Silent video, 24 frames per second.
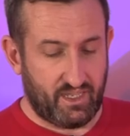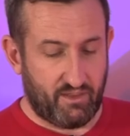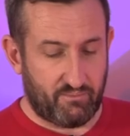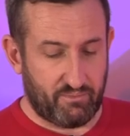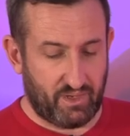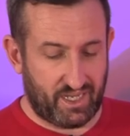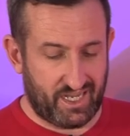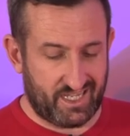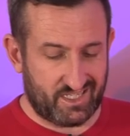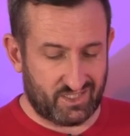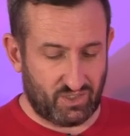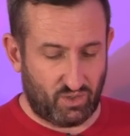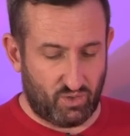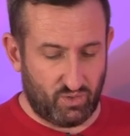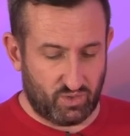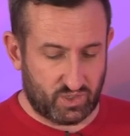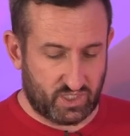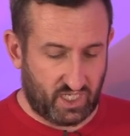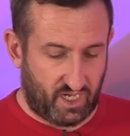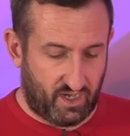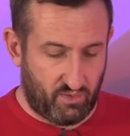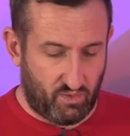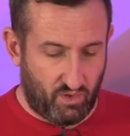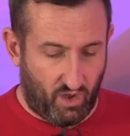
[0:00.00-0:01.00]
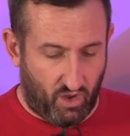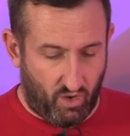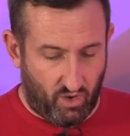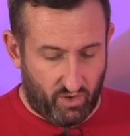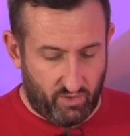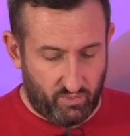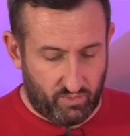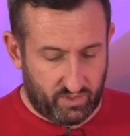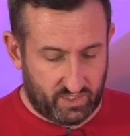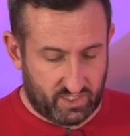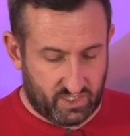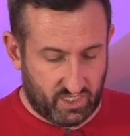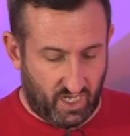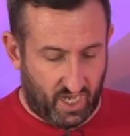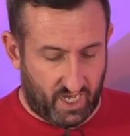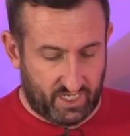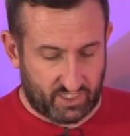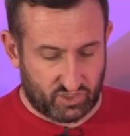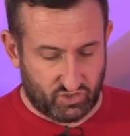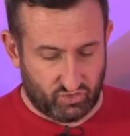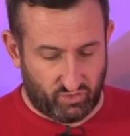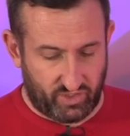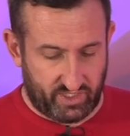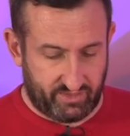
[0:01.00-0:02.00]
but it's also, I would
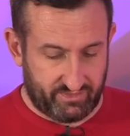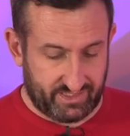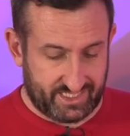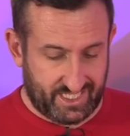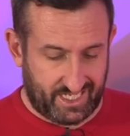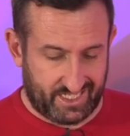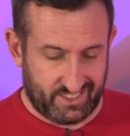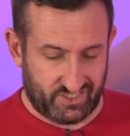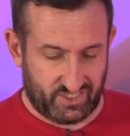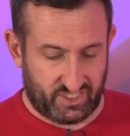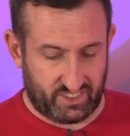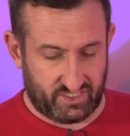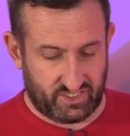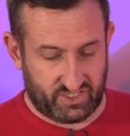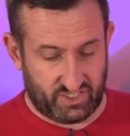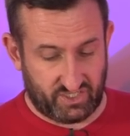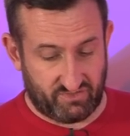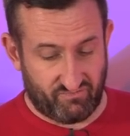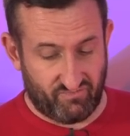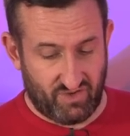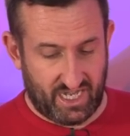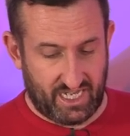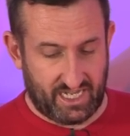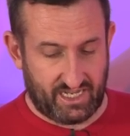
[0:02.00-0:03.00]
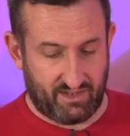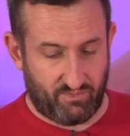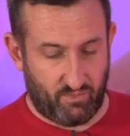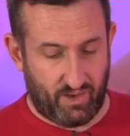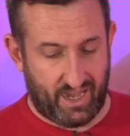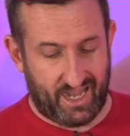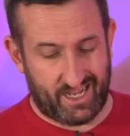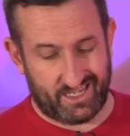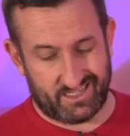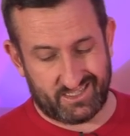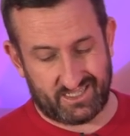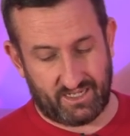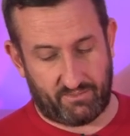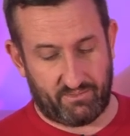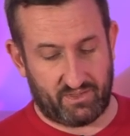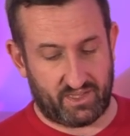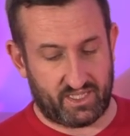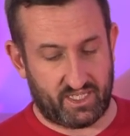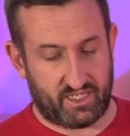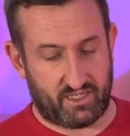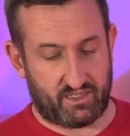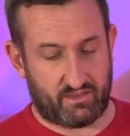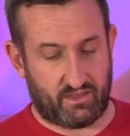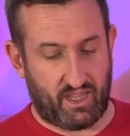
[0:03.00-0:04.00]
draw your attention to really where some of
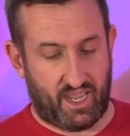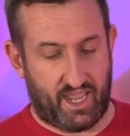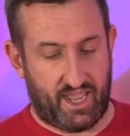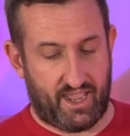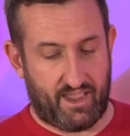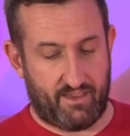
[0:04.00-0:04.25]
the